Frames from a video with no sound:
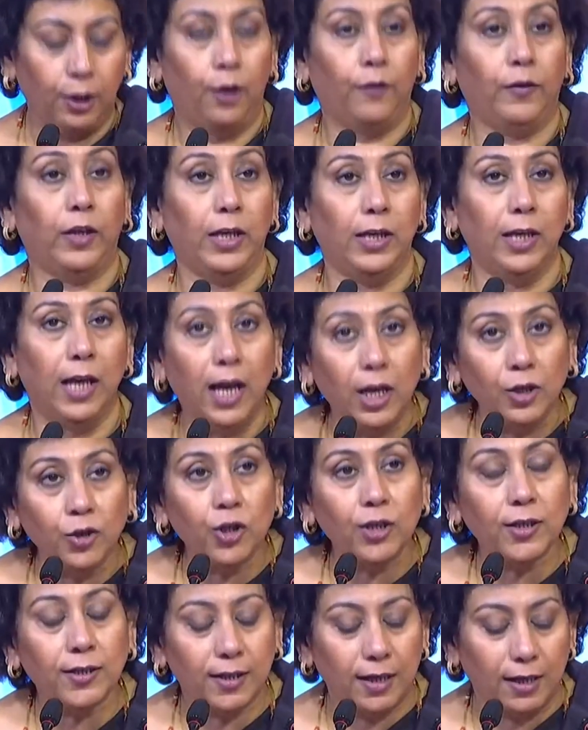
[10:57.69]
of the
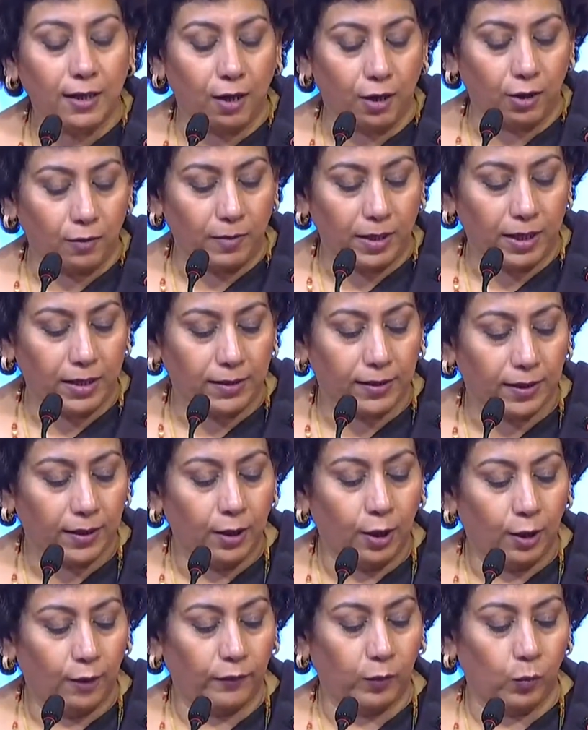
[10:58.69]
largest
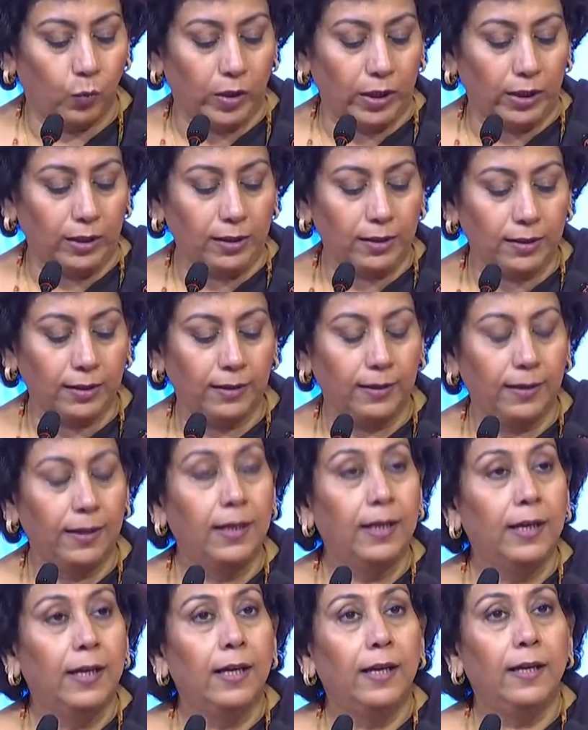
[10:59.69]
economies of the world.
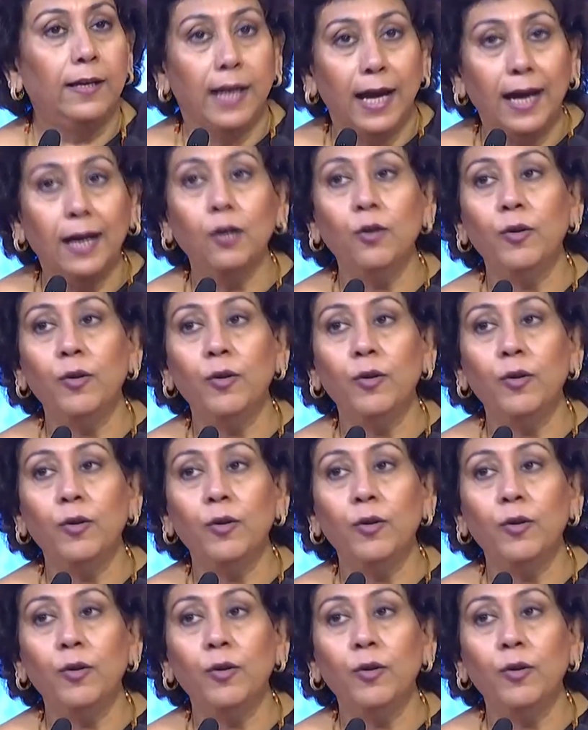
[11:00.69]
Now